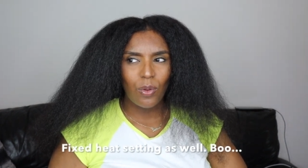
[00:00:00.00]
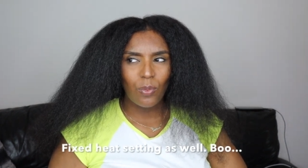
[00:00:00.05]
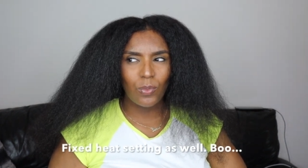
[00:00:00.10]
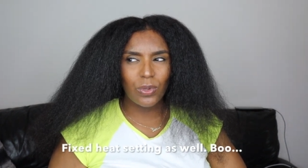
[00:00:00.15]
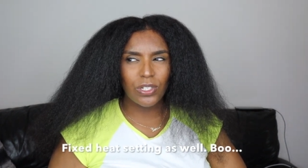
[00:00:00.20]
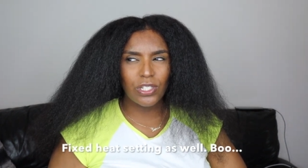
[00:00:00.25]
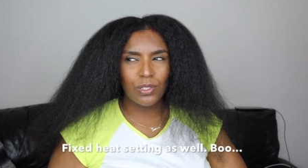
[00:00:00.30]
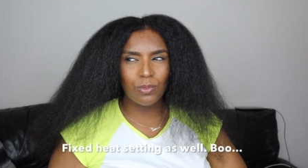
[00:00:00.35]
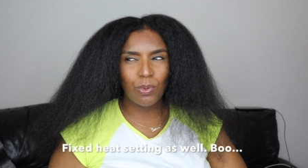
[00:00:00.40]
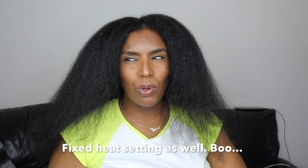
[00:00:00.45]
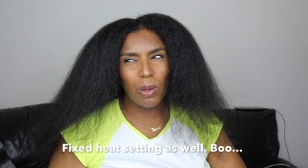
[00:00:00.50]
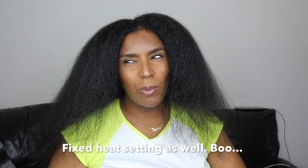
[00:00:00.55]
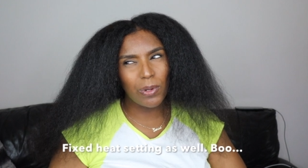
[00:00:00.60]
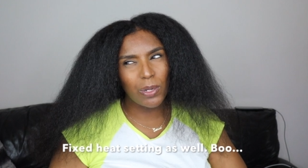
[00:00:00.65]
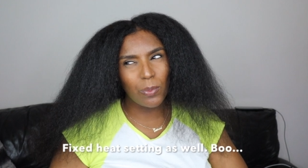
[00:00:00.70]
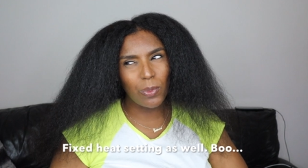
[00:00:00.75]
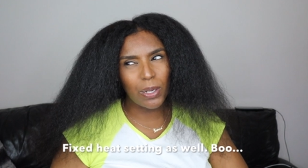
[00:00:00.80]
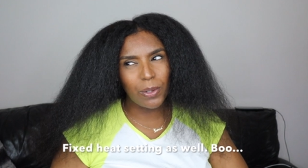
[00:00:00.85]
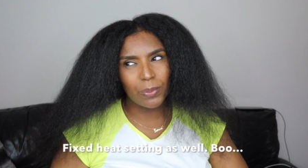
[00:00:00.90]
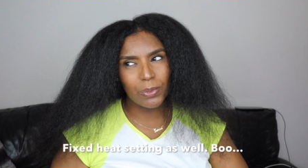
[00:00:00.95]
which is
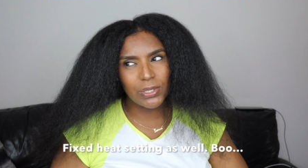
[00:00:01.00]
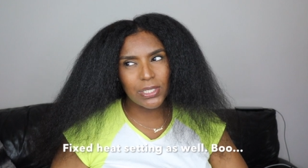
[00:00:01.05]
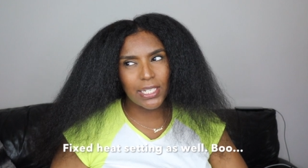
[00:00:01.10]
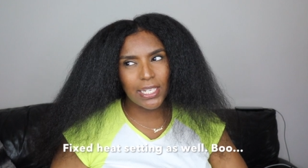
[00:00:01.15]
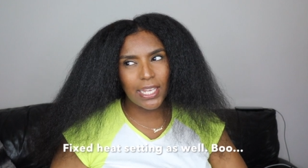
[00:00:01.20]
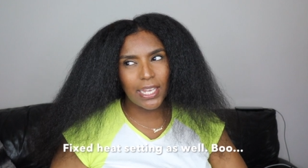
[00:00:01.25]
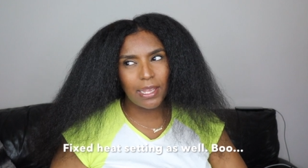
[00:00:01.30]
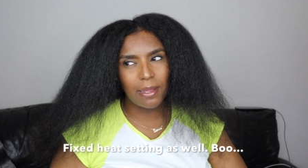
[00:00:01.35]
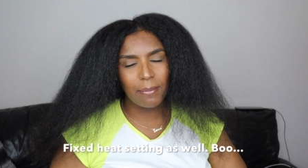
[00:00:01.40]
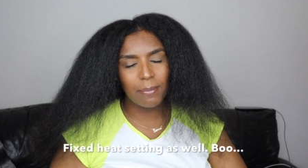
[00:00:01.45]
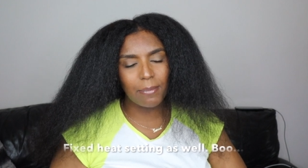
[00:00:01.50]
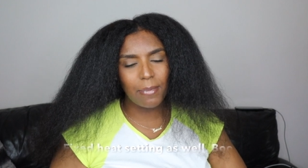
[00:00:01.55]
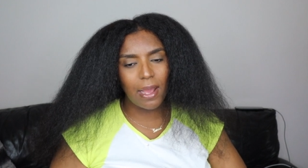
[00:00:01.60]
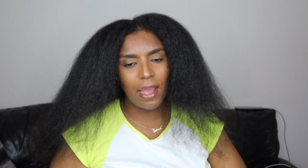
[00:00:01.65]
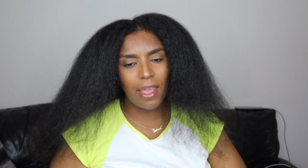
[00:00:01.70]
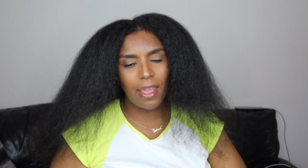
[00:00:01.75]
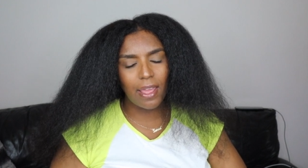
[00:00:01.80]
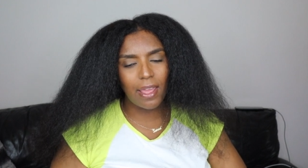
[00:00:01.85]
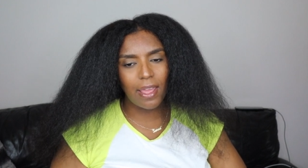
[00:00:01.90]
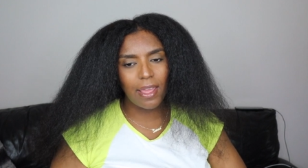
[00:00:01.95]
probably why I wasn't getting
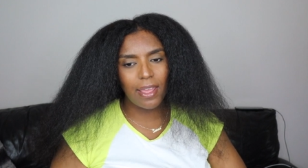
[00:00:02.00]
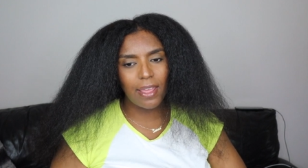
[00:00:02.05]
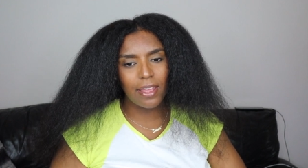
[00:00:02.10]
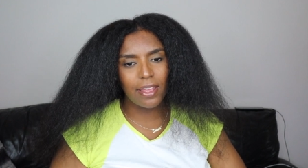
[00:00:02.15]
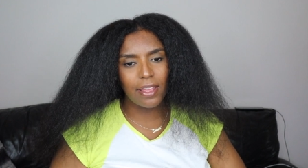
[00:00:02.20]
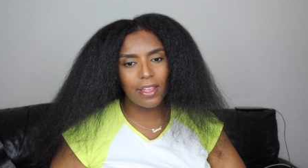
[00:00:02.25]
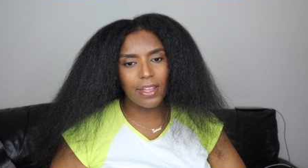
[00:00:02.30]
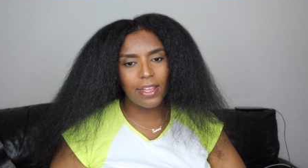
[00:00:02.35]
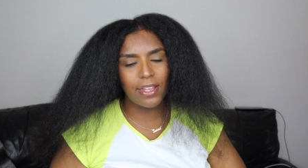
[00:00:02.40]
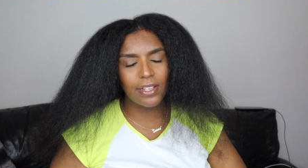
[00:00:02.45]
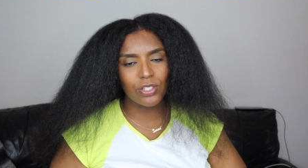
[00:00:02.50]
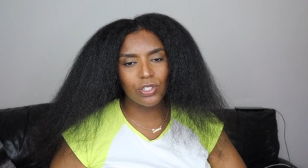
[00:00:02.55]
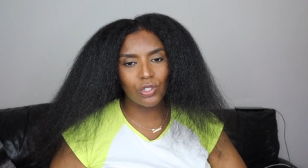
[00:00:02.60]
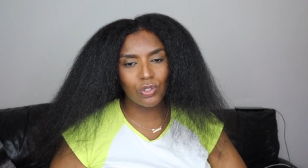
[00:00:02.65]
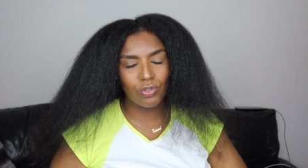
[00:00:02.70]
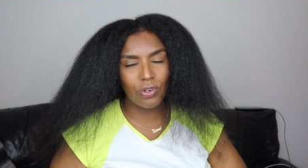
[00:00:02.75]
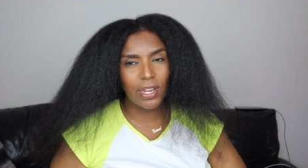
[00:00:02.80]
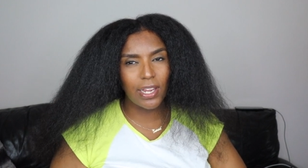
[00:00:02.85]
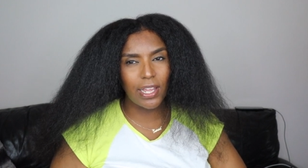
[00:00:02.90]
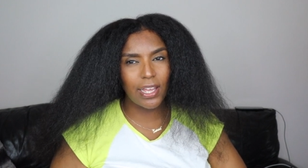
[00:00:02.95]
my hair as
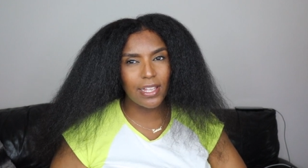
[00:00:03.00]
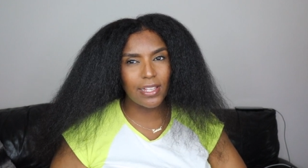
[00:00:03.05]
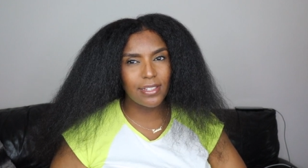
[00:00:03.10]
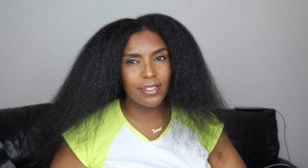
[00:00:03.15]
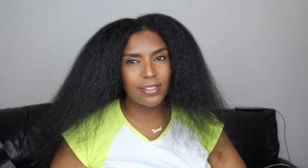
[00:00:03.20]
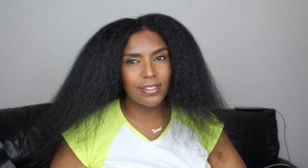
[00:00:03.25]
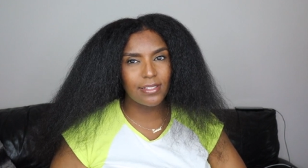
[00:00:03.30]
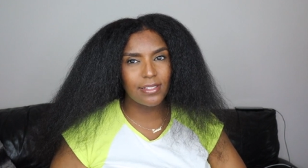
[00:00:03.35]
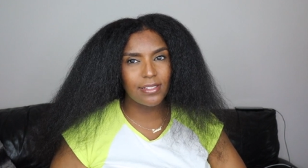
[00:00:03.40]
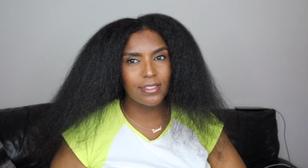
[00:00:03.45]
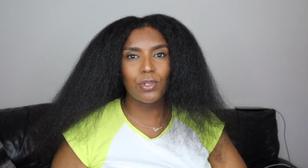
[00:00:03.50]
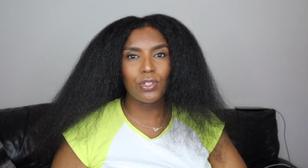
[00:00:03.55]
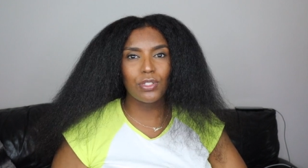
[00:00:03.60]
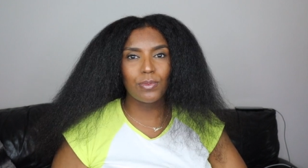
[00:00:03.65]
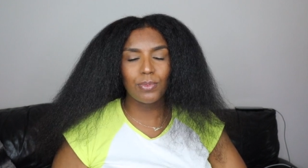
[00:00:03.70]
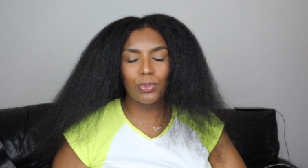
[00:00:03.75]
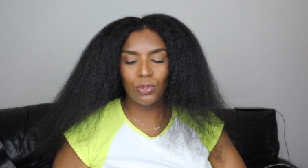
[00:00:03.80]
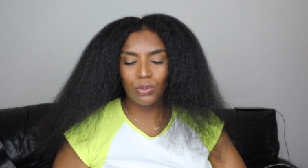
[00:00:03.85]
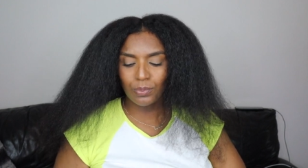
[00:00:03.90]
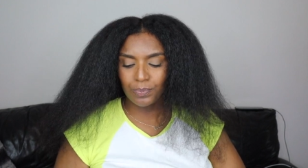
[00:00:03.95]
straight as
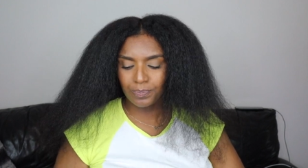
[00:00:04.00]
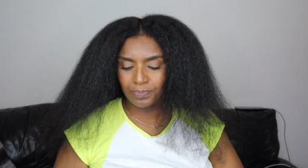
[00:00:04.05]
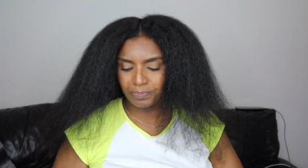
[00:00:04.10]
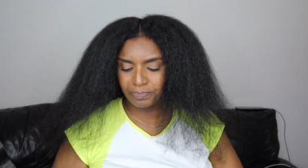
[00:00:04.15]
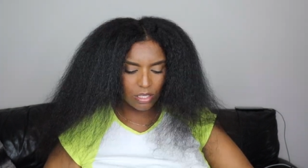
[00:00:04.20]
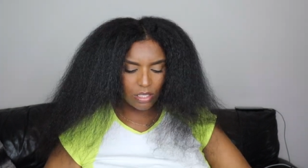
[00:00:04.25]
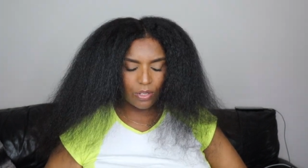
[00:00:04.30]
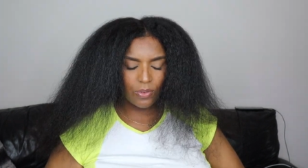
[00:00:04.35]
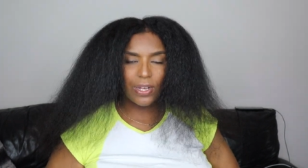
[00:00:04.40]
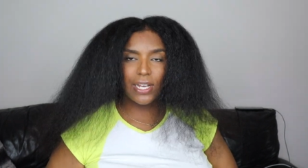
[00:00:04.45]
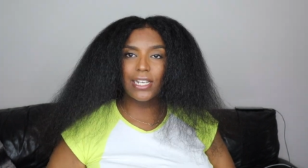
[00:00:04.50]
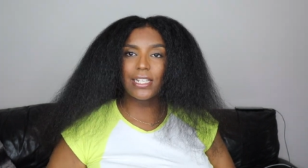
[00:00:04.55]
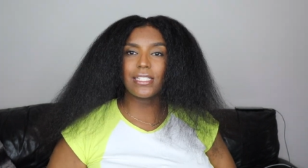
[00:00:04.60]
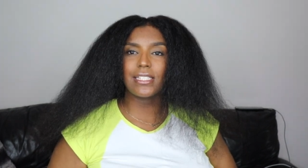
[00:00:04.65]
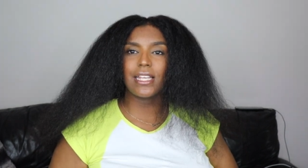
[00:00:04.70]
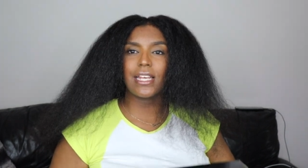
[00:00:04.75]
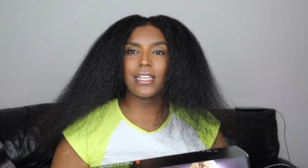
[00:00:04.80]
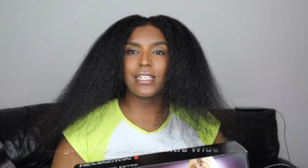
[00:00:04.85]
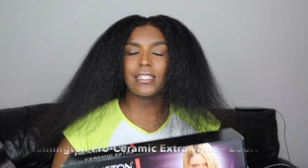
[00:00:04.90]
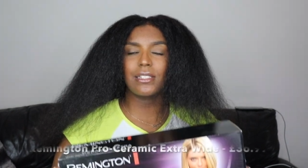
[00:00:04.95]
possible. So I
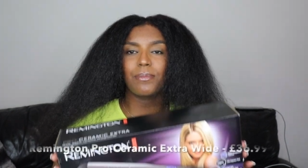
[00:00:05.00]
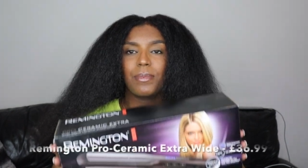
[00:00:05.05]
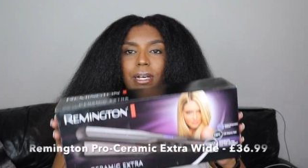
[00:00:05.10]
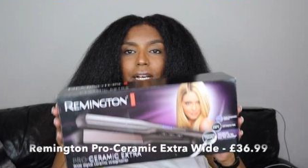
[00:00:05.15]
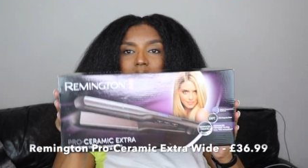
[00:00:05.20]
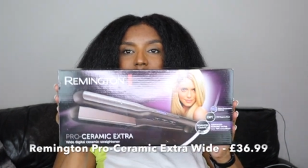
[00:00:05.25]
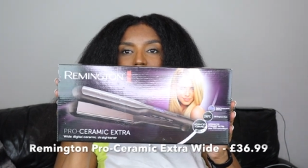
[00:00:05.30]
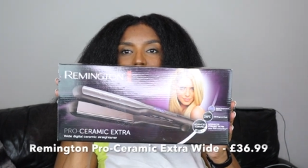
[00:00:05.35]
decided to buy